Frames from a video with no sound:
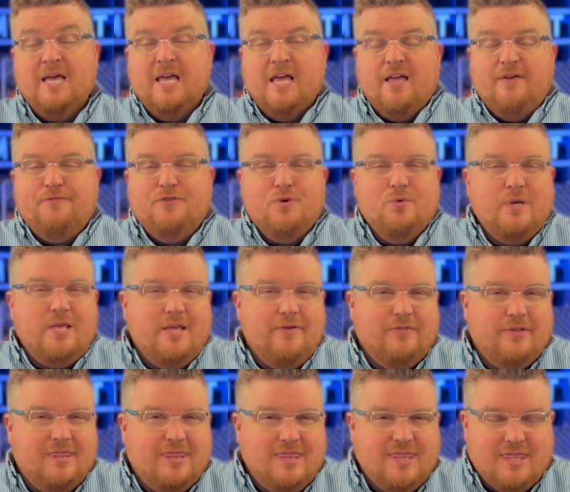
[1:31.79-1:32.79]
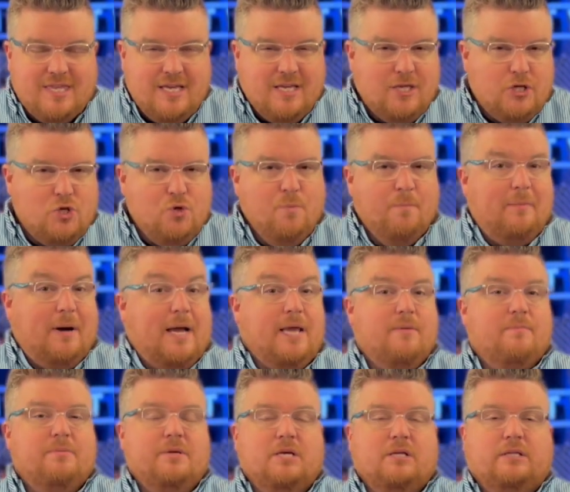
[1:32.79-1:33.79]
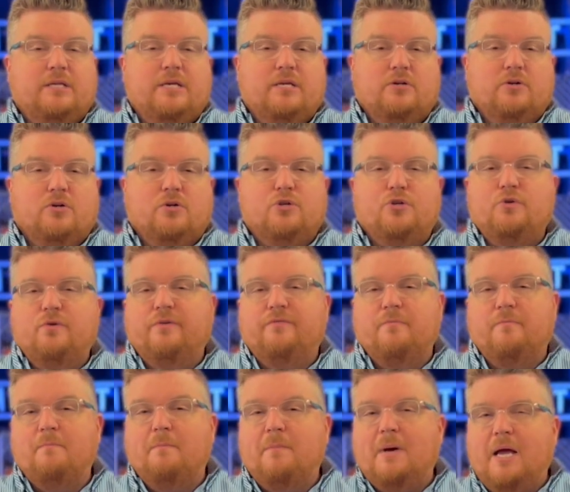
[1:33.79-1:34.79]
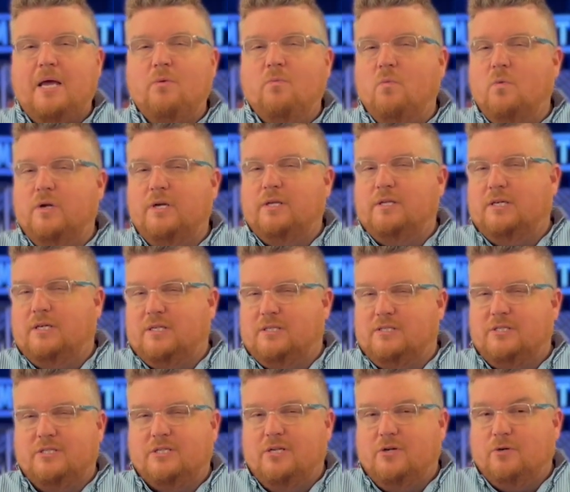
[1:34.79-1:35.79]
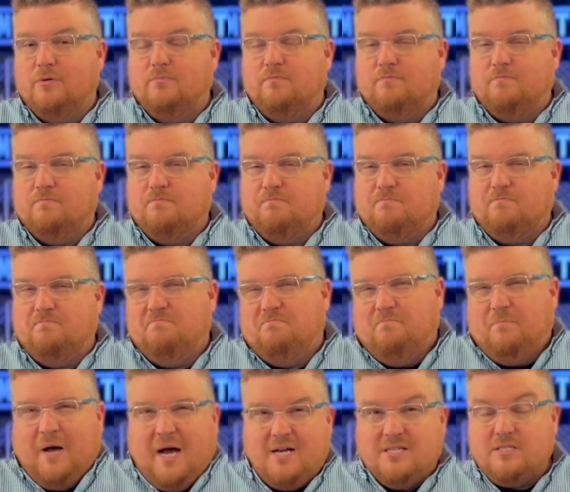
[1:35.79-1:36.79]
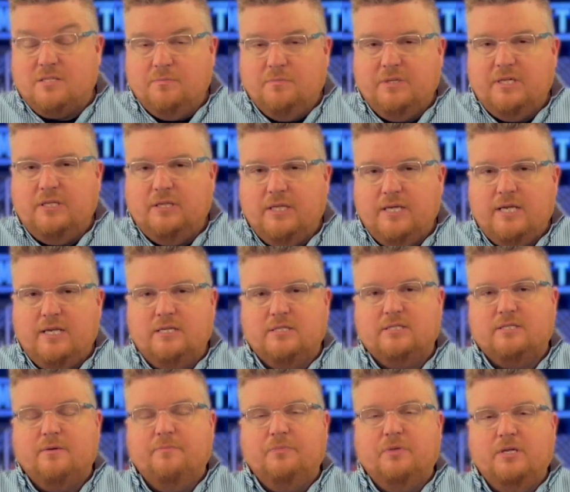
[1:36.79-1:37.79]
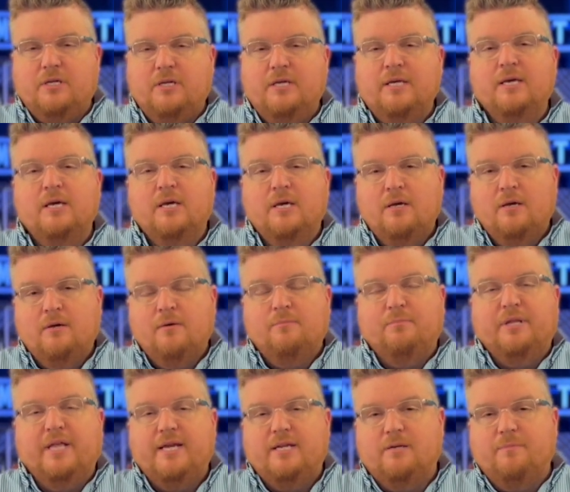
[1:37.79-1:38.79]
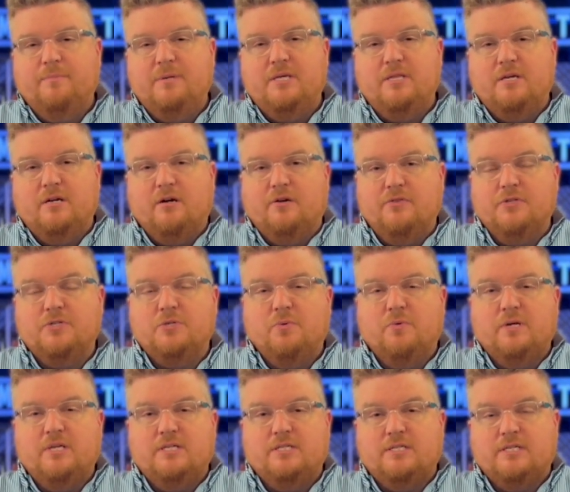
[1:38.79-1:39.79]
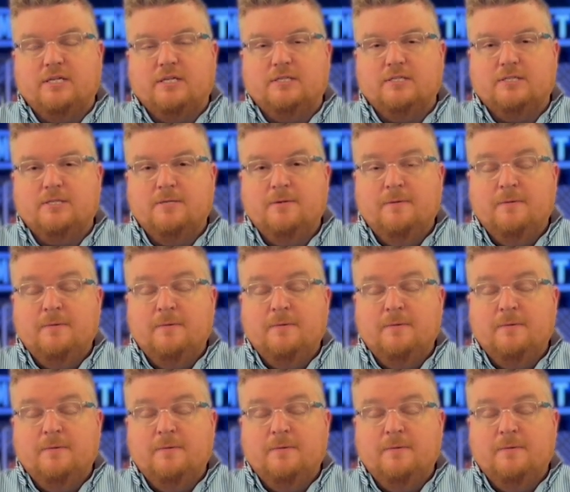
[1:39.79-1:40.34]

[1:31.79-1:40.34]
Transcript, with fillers: If you even think you might be a leader or you even might want to consider possibly leading something, plan to be there on the 26th.